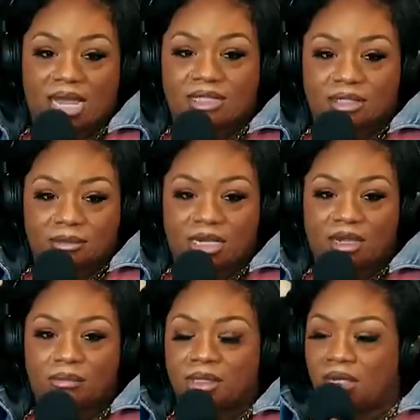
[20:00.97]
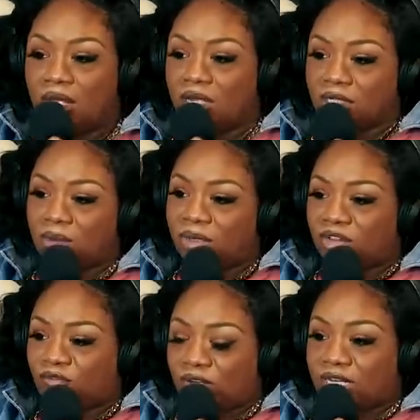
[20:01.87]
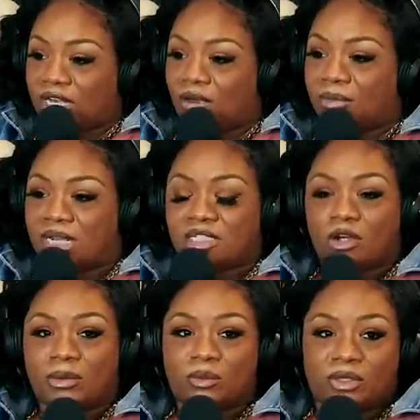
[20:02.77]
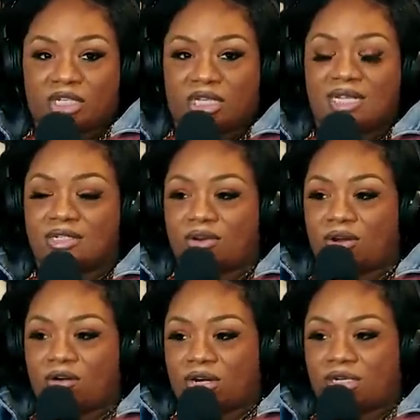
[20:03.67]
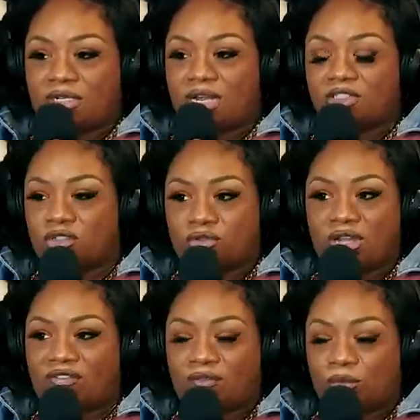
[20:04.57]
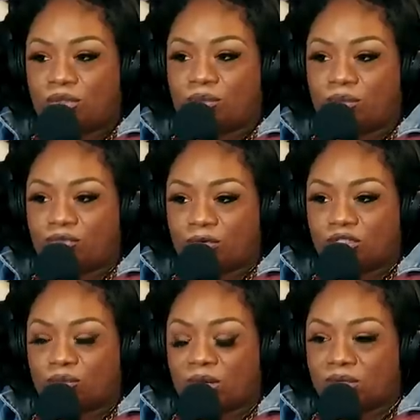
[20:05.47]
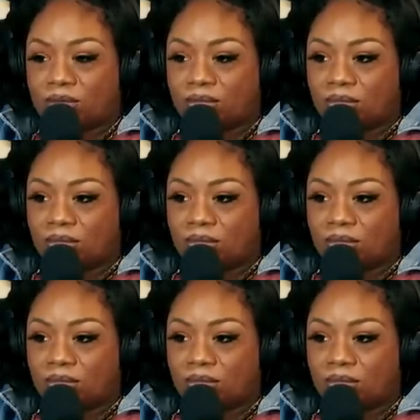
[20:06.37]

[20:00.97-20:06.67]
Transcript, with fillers: asked them to help me, they wouldn't even fucking help me. They told me, well, the kids are, aren't in danger. You got food in the refrigerator.